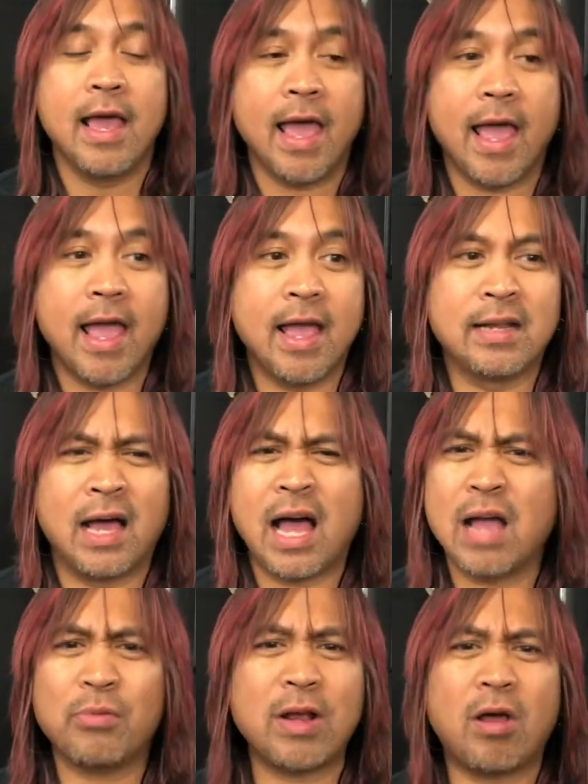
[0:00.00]
And
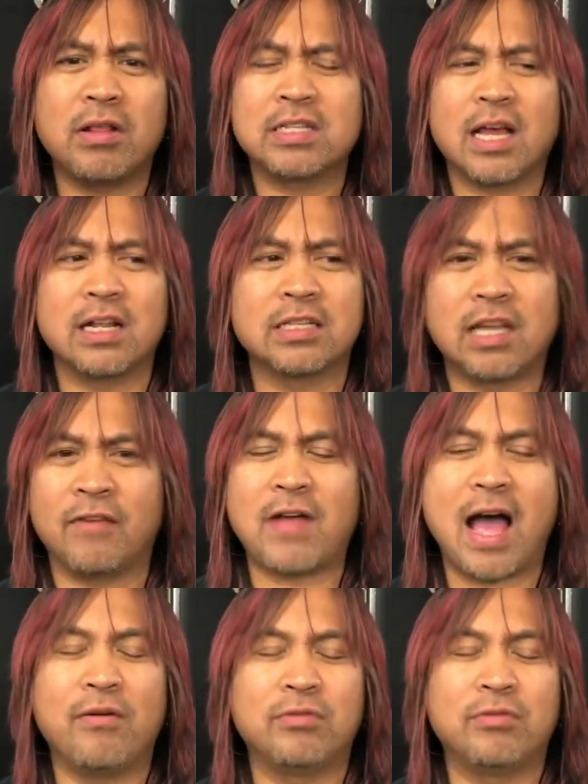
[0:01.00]
I read all this kind of stuff. I